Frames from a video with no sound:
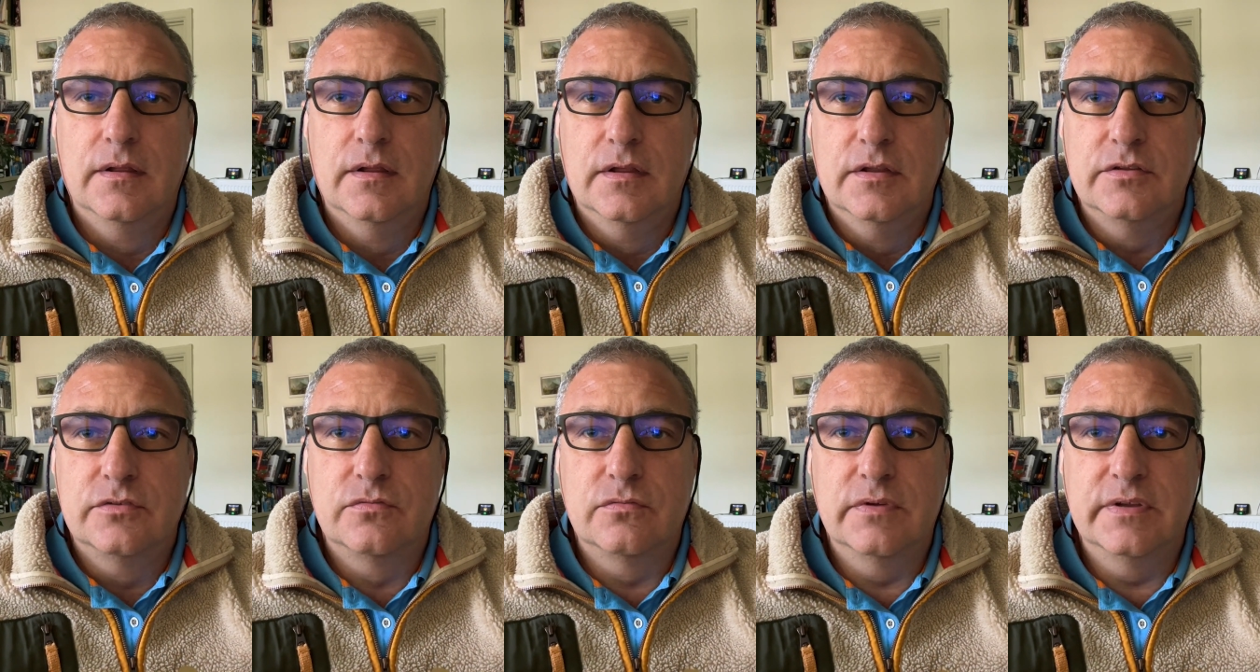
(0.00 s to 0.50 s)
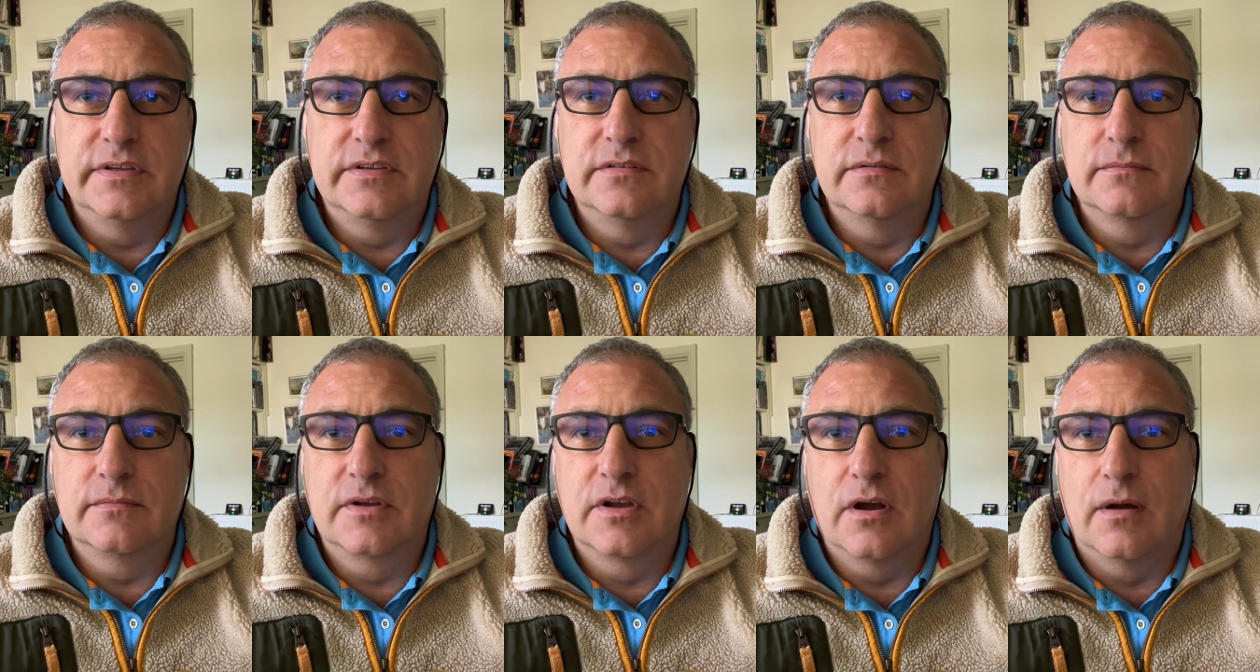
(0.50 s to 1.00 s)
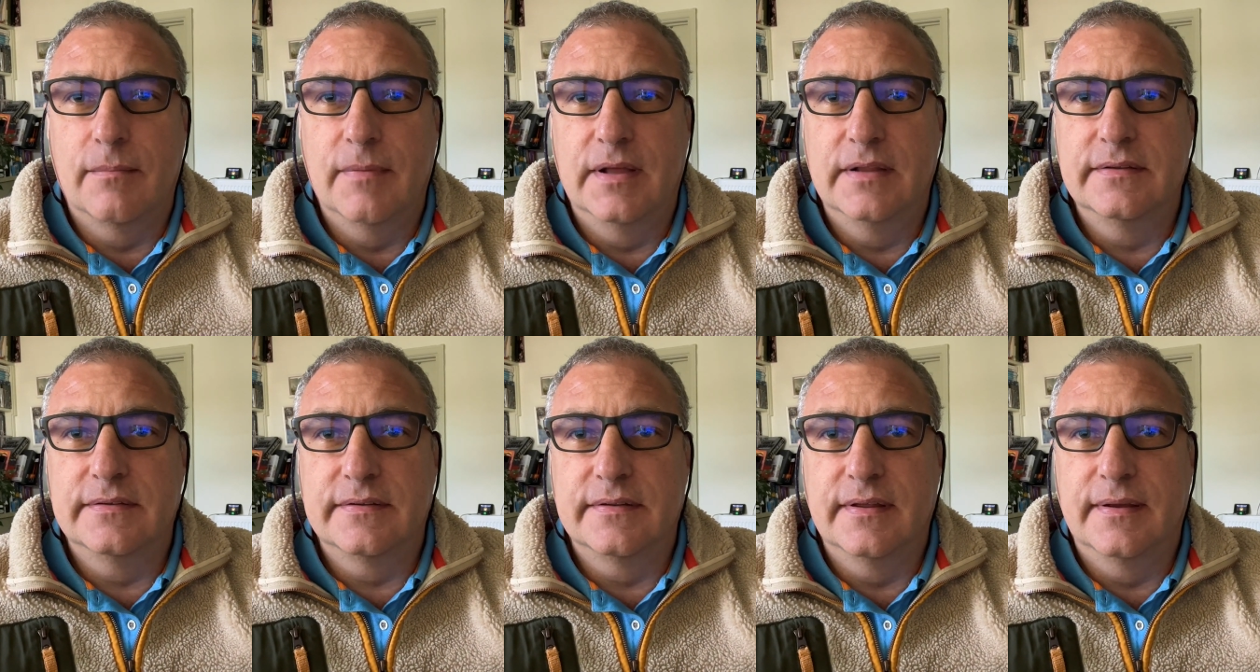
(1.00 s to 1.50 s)
Let's read some
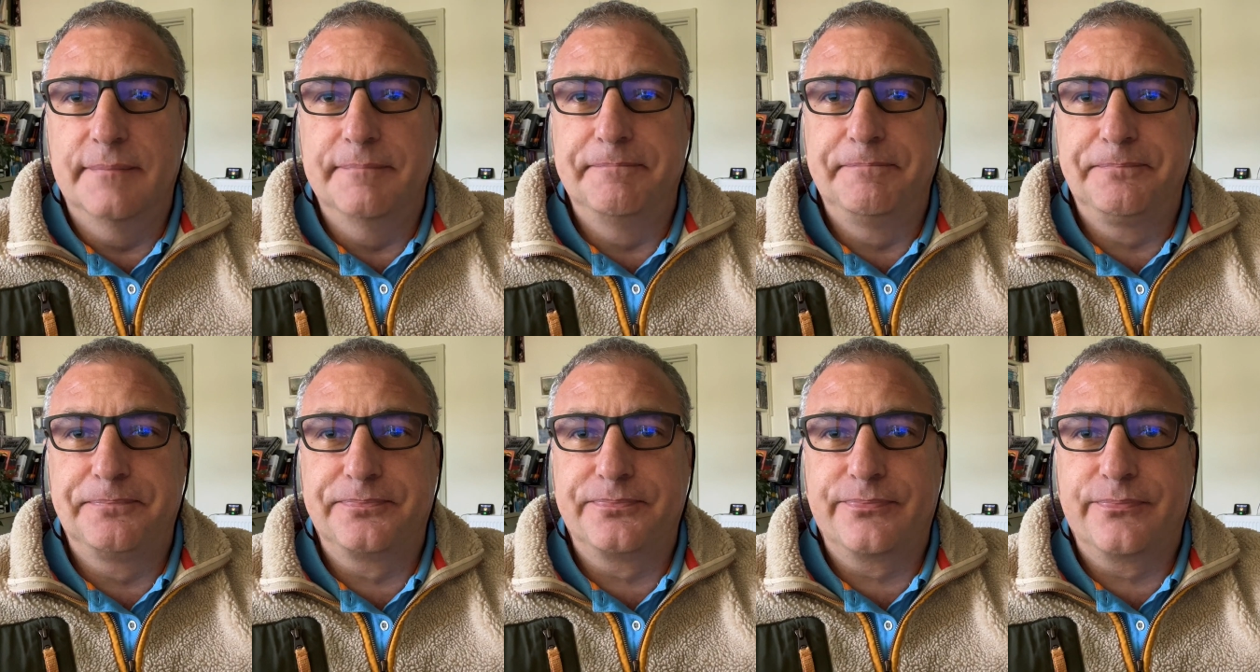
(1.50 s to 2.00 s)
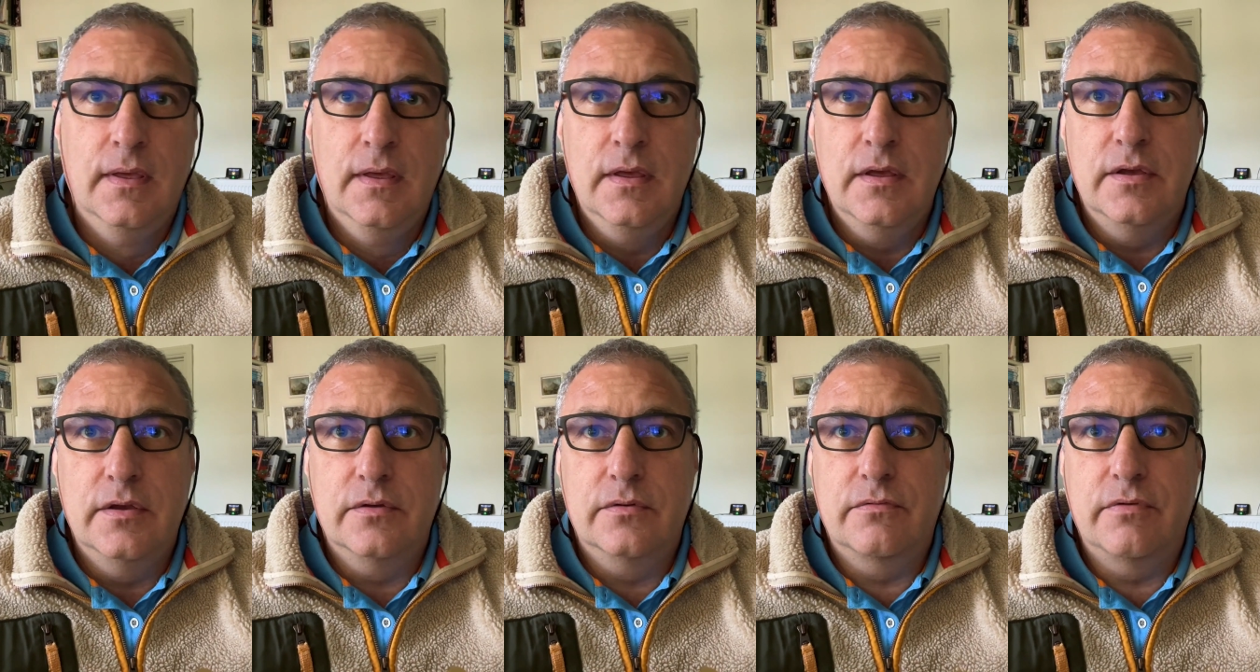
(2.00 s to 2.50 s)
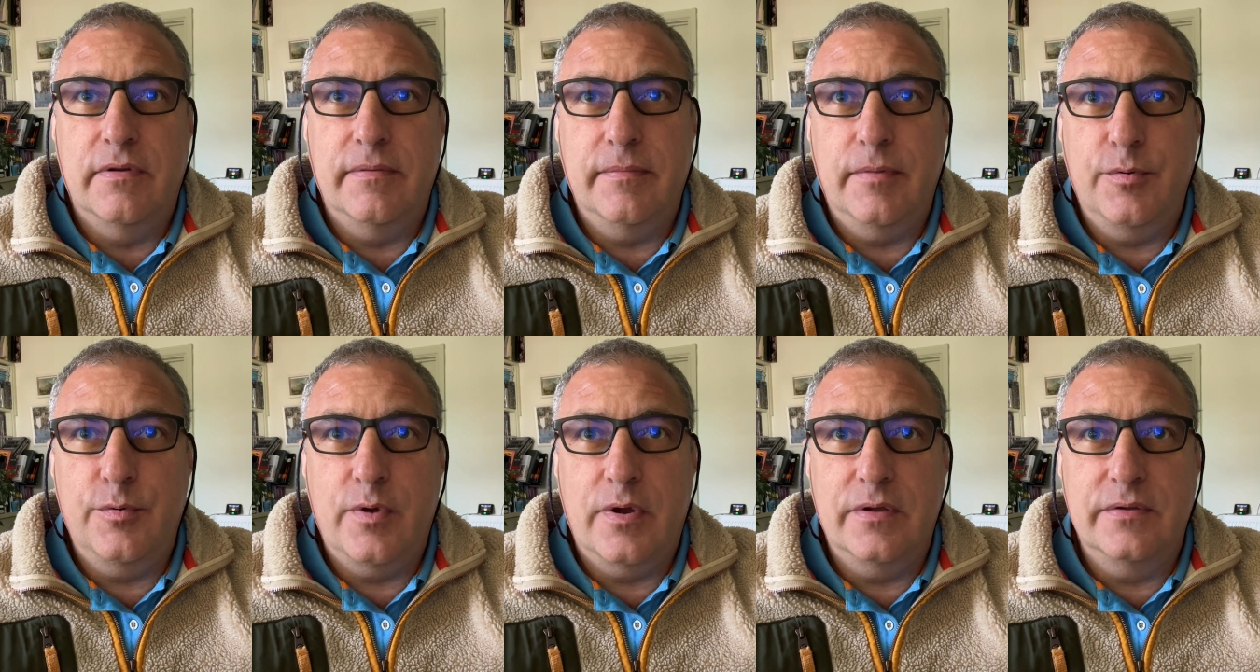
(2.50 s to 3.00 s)
comments then. Creamy
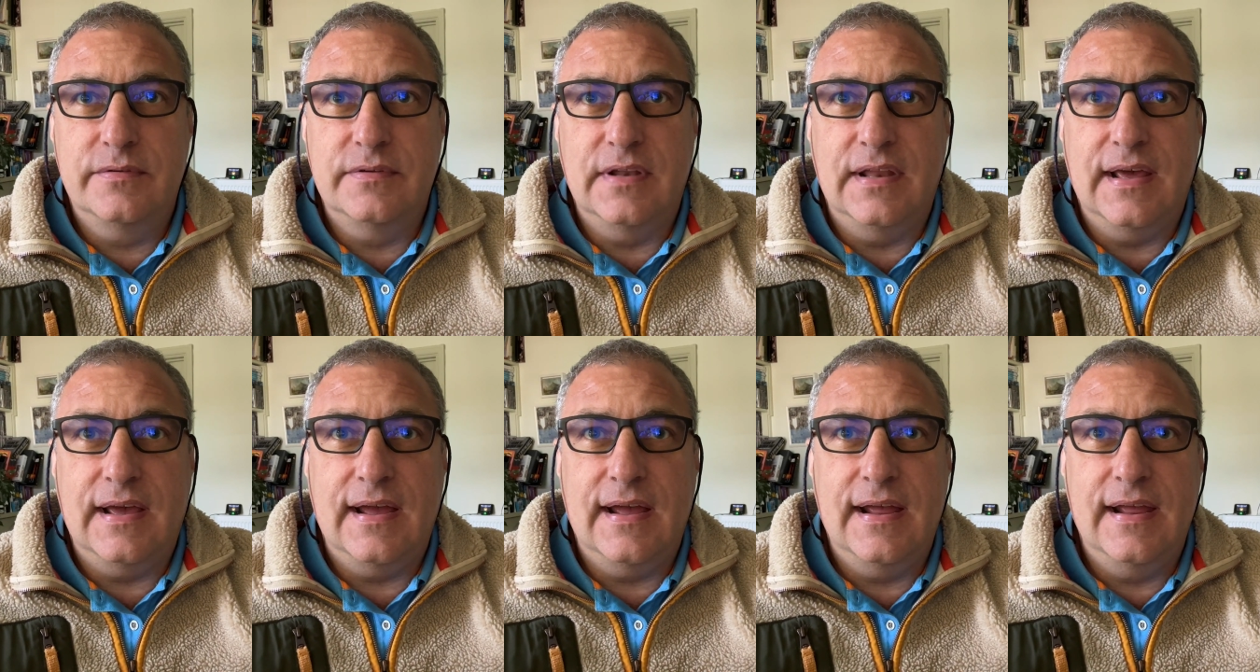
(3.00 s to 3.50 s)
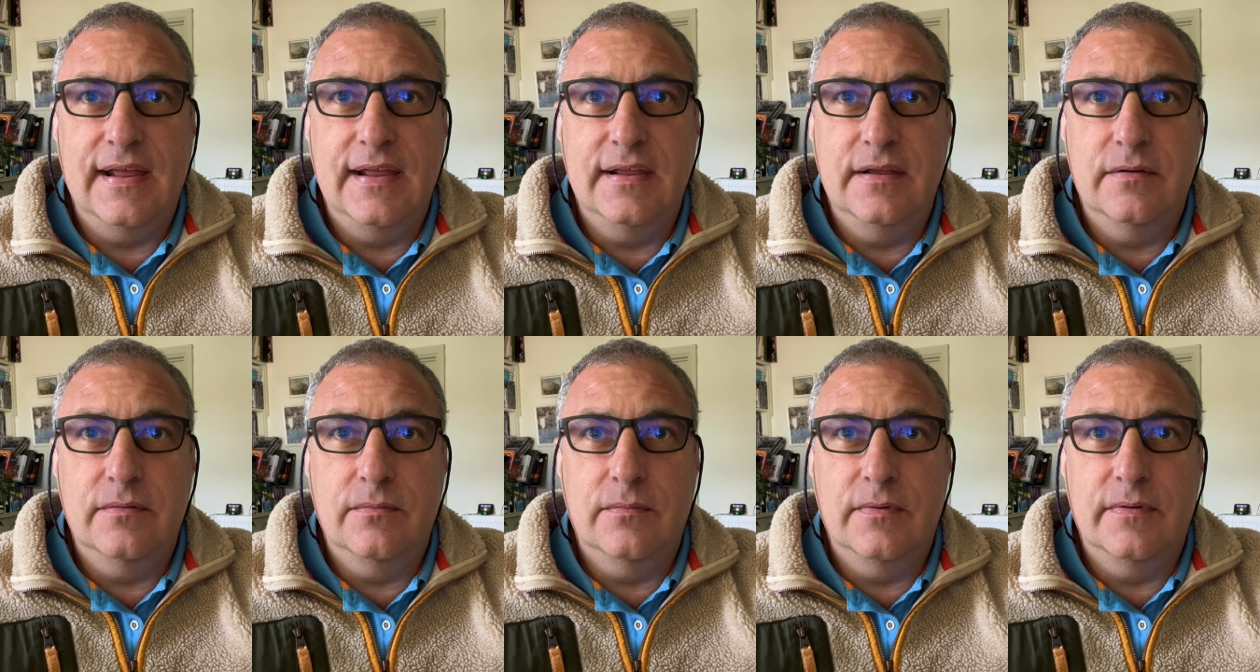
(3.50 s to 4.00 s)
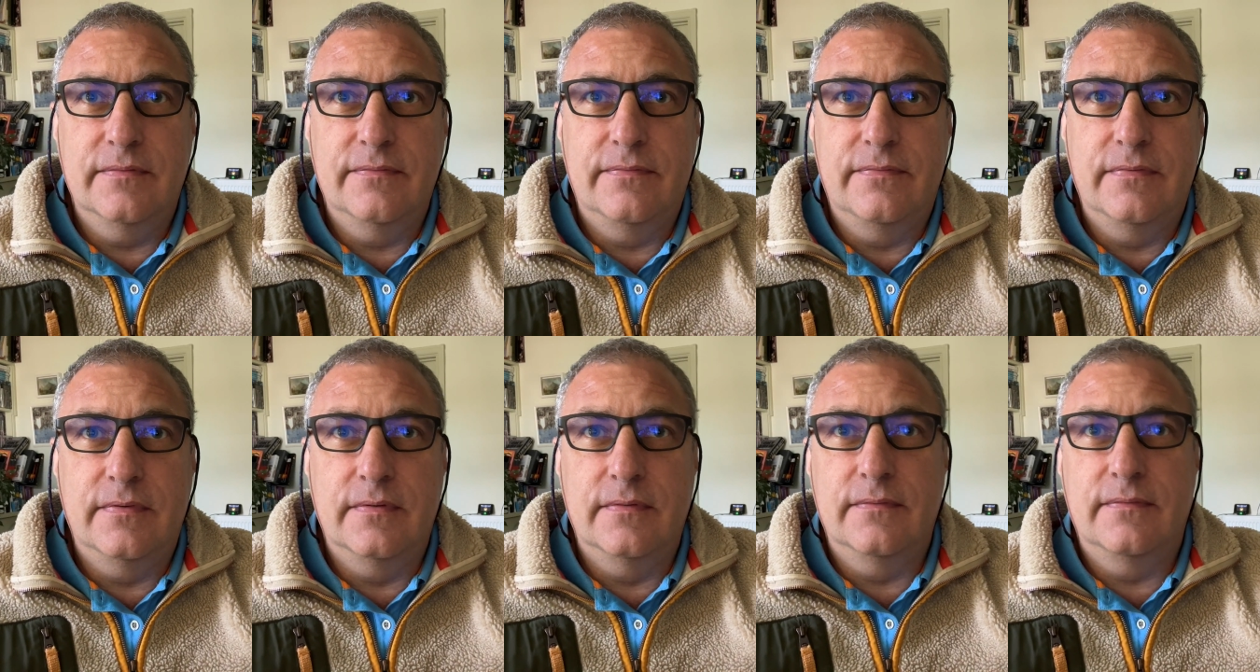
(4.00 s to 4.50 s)
rose latte with